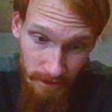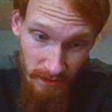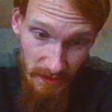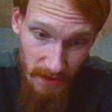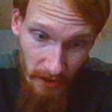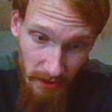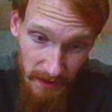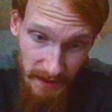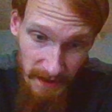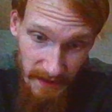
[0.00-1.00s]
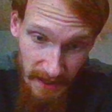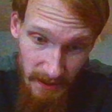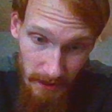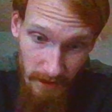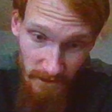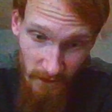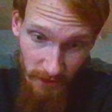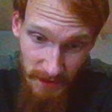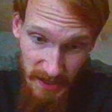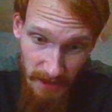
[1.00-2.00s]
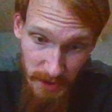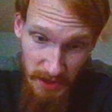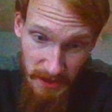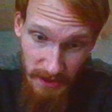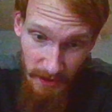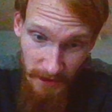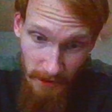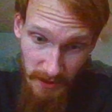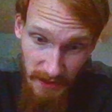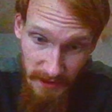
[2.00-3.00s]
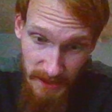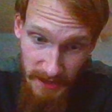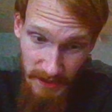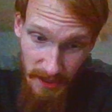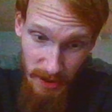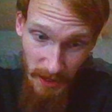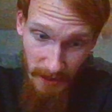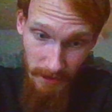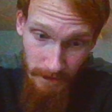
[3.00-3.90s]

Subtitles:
Dalton Kincaid, 4 receptions, 31 yards, and a touchdown.